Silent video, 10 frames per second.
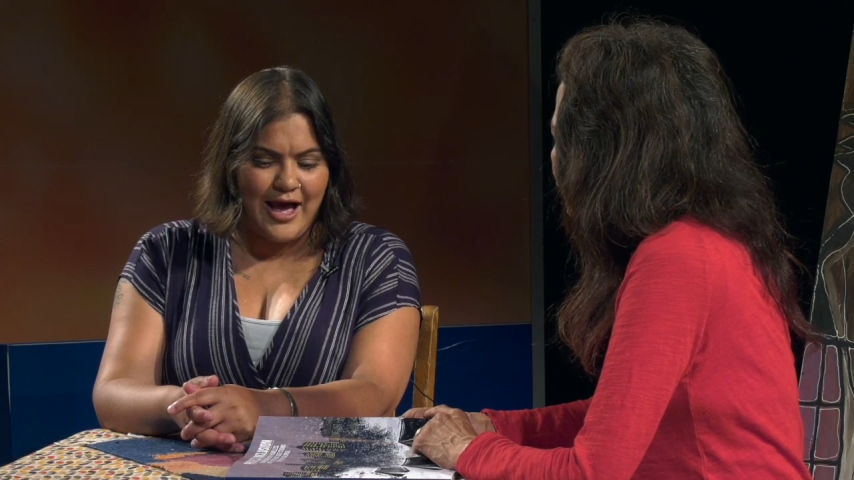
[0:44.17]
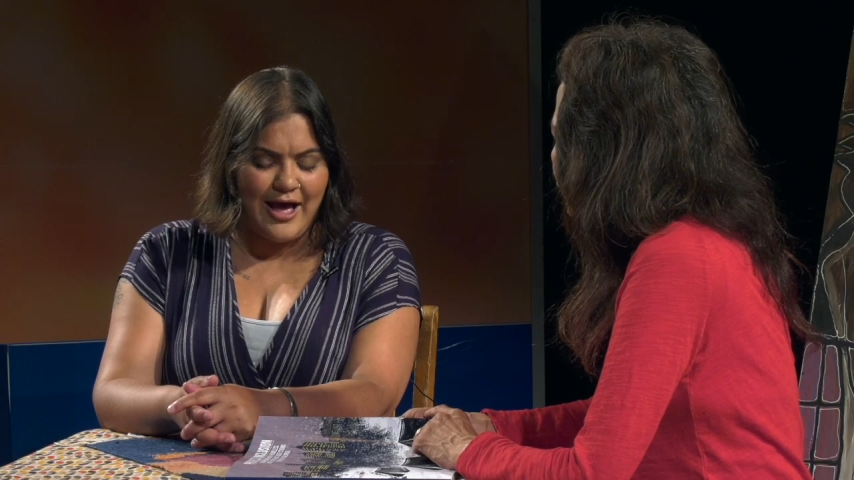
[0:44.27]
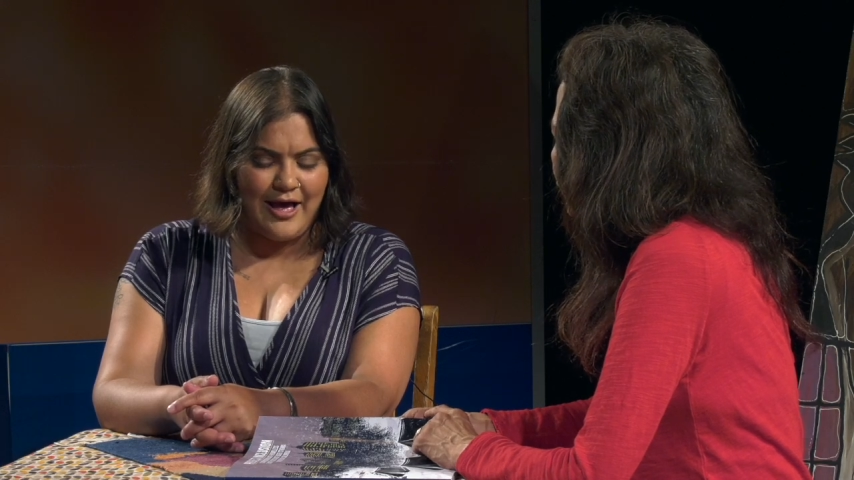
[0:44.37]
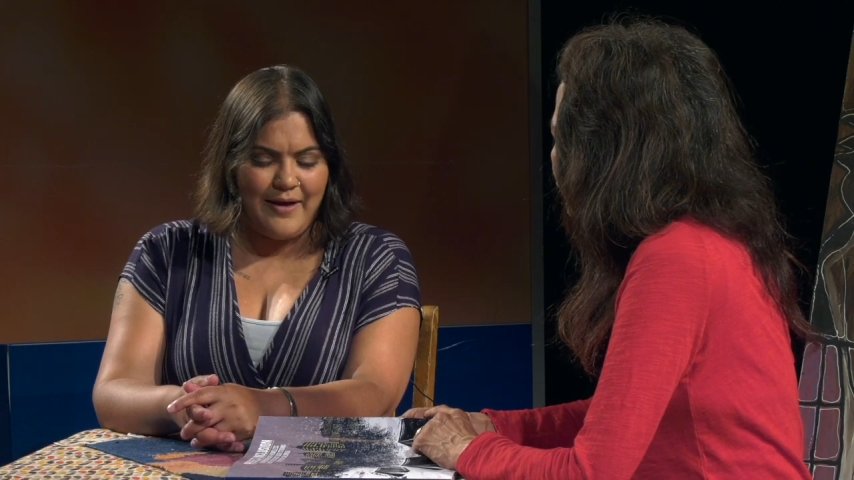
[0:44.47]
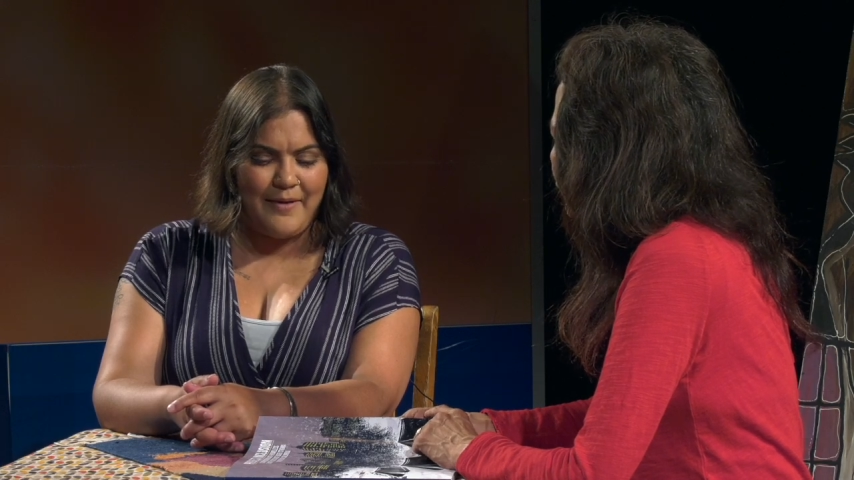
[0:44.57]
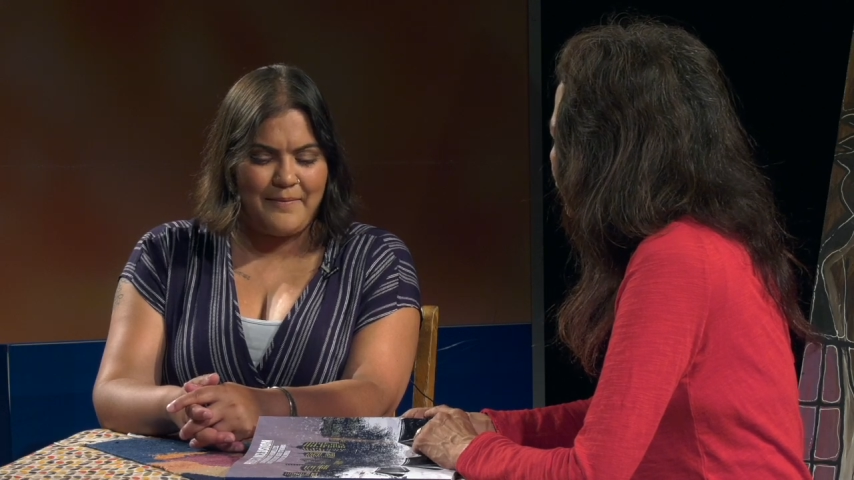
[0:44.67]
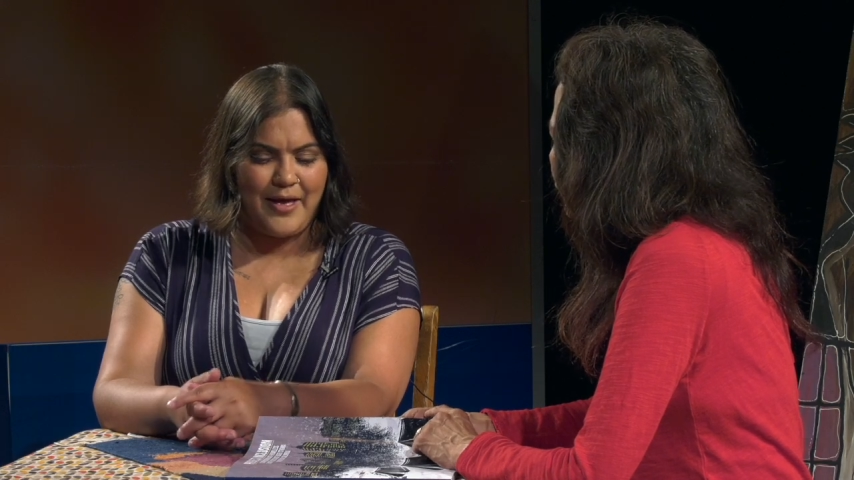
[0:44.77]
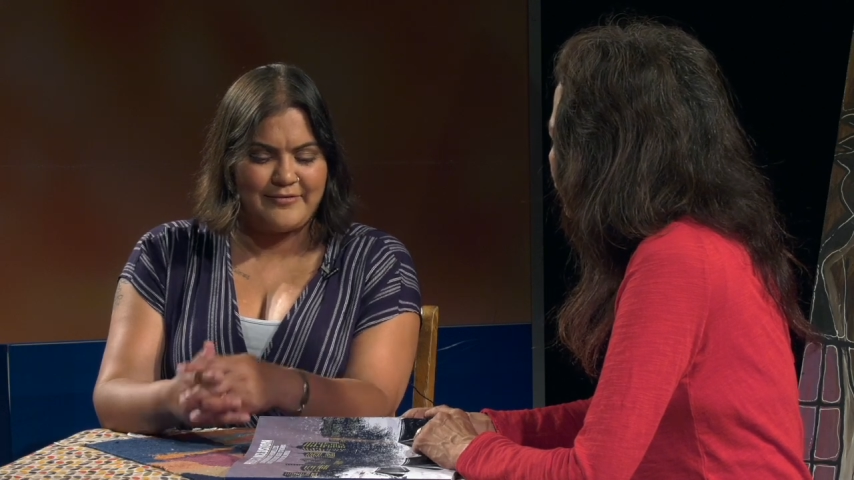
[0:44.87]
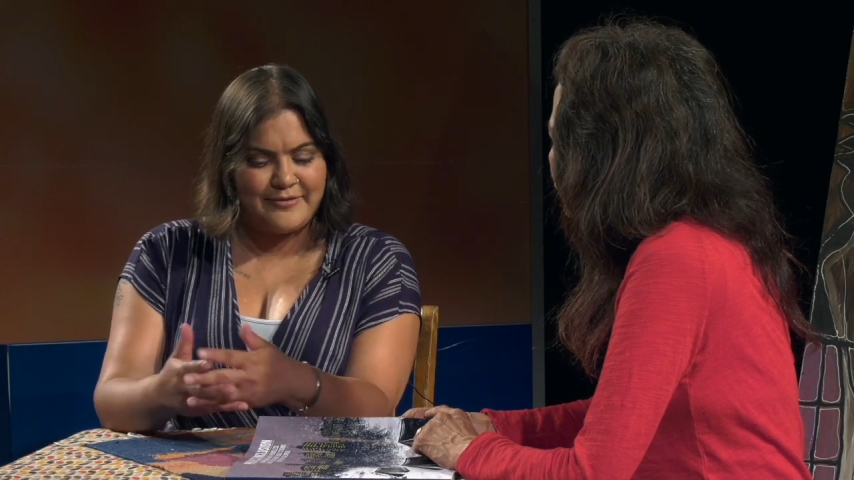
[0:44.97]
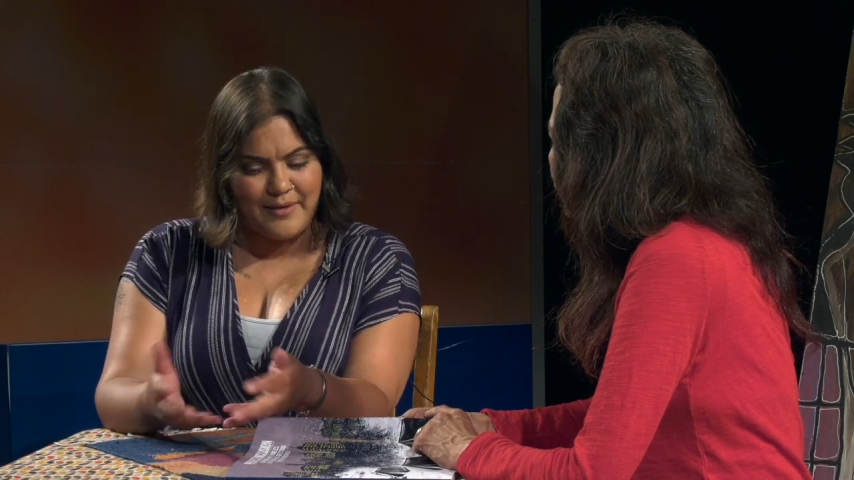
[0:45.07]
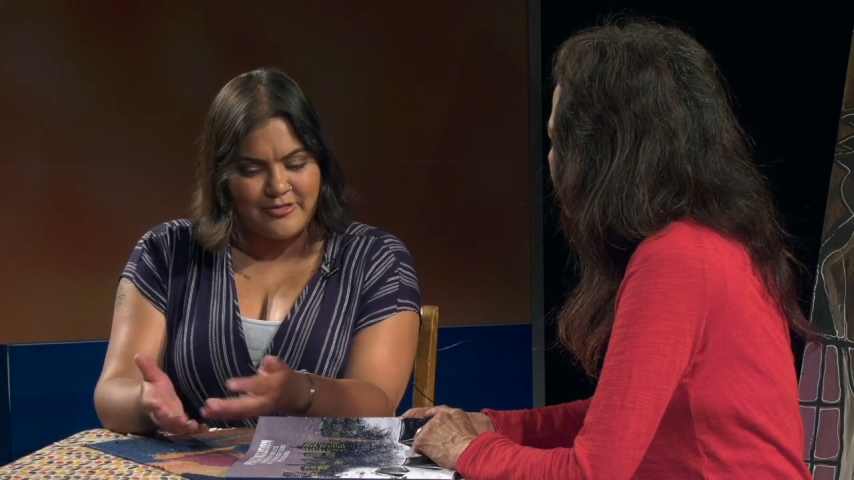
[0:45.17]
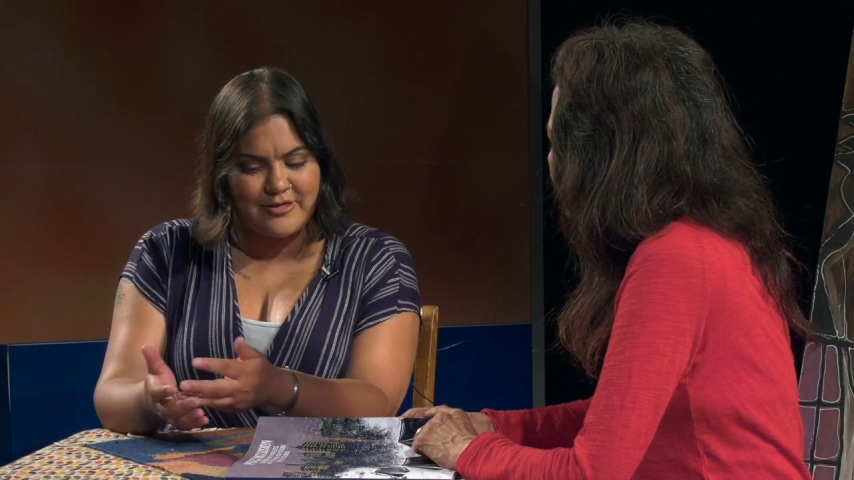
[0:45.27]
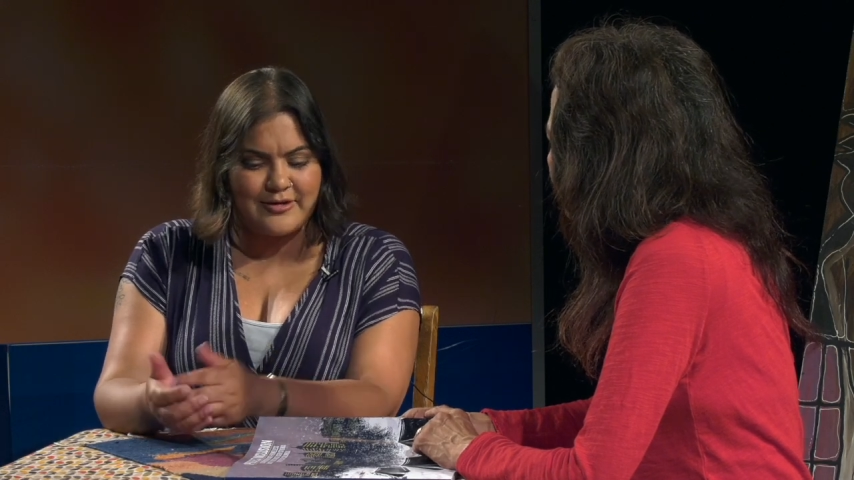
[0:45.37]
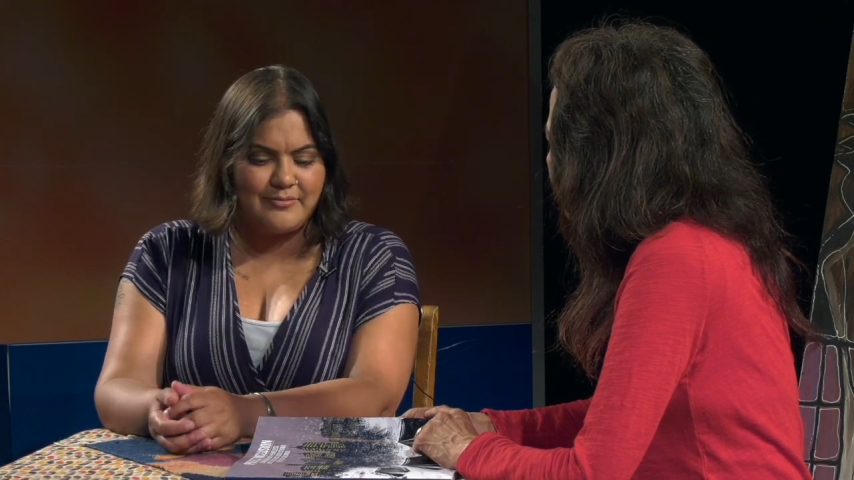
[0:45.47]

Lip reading: As you mentioned,